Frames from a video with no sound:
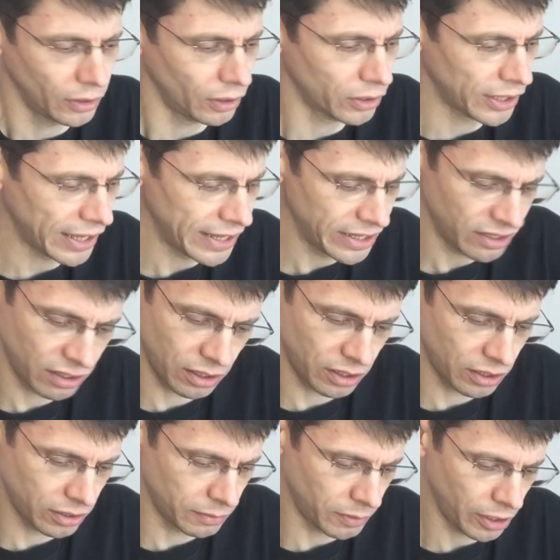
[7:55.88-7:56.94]
Okay,
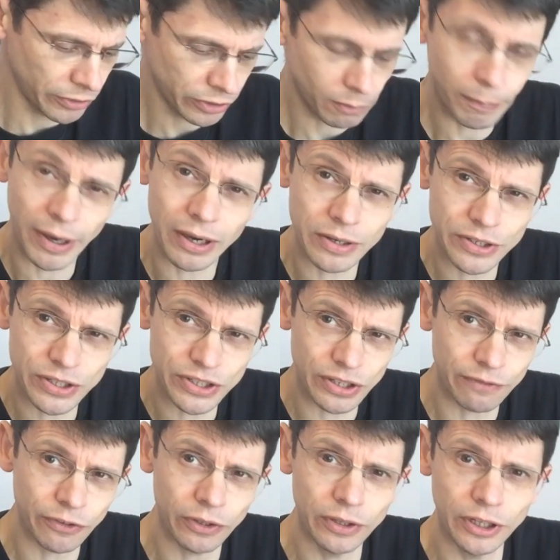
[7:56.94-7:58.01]
other comparisons.
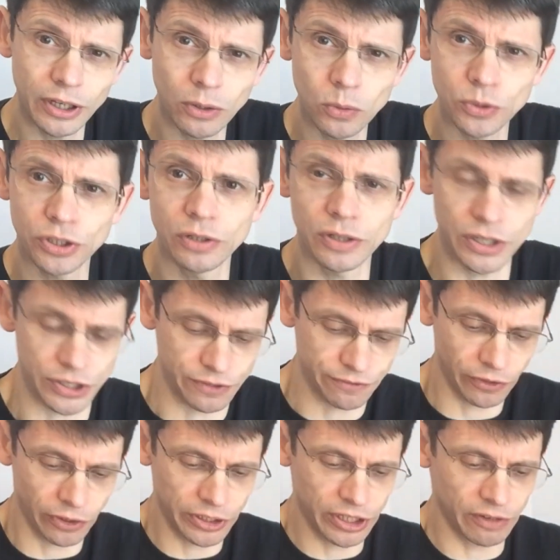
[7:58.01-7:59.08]
I find the old unit's
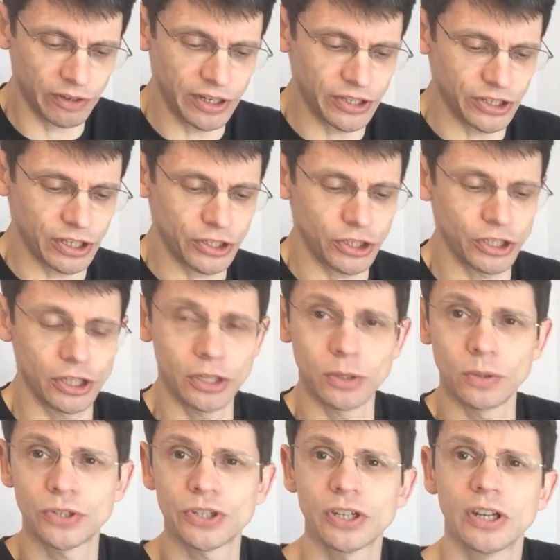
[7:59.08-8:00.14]
finder easier to
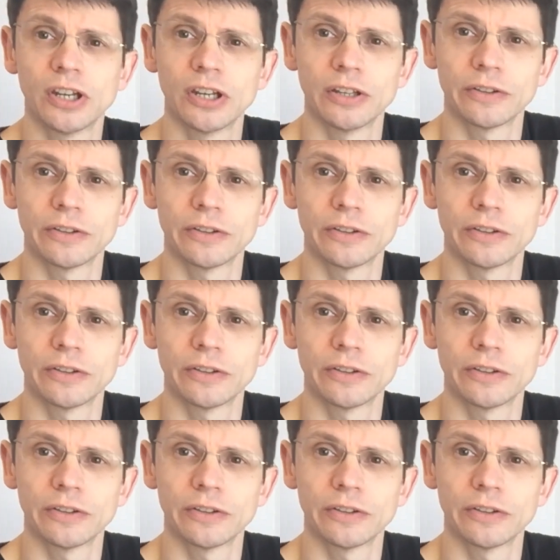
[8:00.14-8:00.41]
use